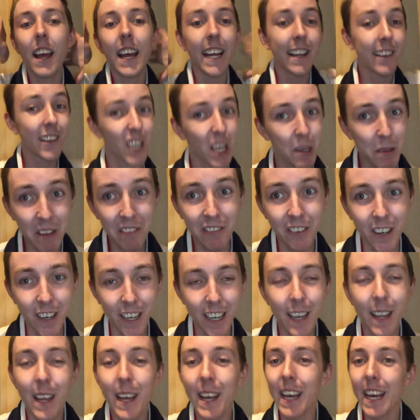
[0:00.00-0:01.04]
it's gonna be
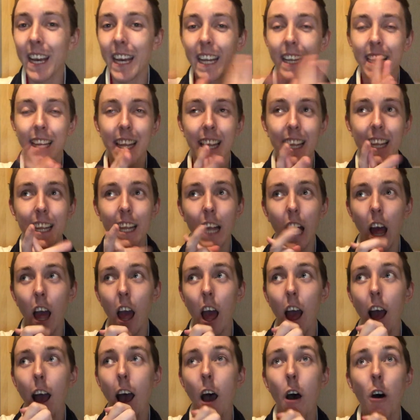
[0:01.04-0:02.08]
fun. It's
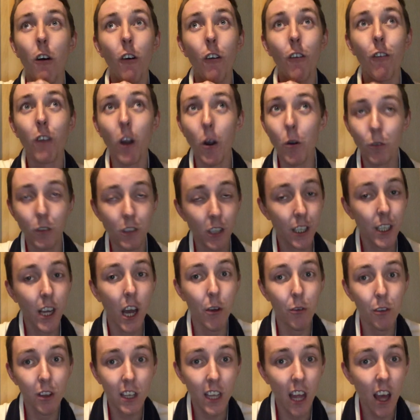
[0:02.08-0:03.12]
a roller
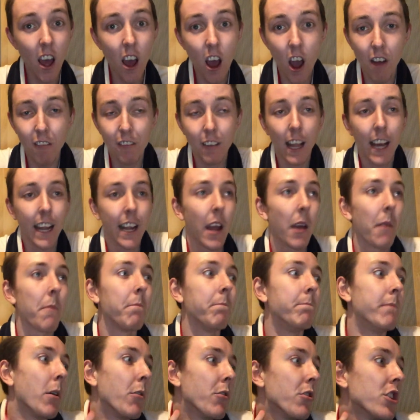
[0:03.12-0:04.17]
coaster of like
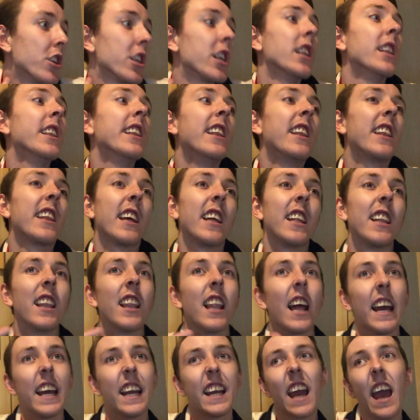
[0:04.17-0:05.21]
emotions and
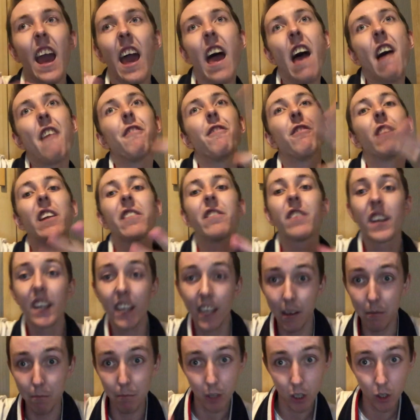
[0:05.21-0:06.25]
like everything
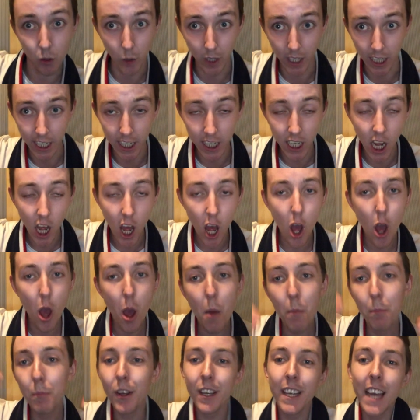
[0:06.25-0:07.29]
in between.
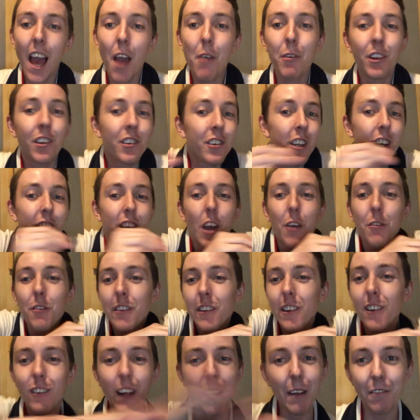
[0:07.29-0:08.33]
But yeah, we're just gonna go
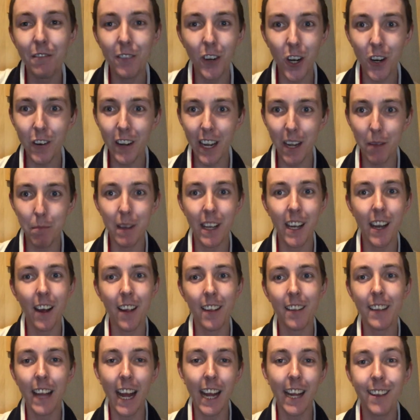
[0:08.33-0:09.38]
straight for it
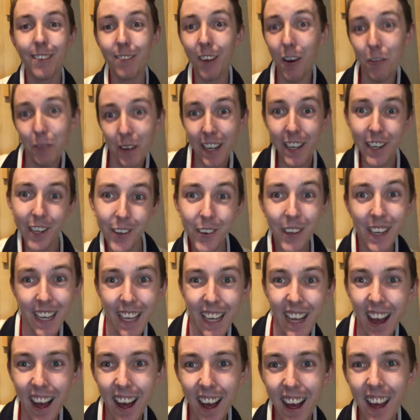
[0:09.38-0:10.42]
because that's what we do
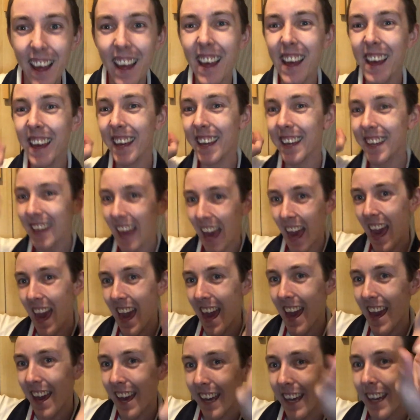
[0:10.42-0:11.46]
here.
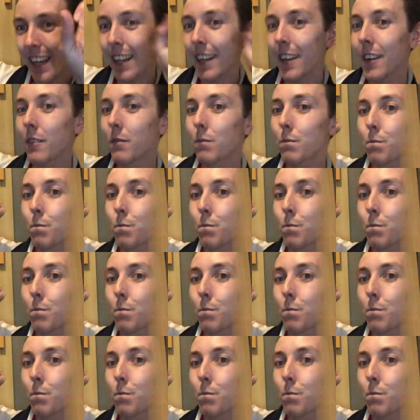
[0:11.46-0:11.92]
Yay!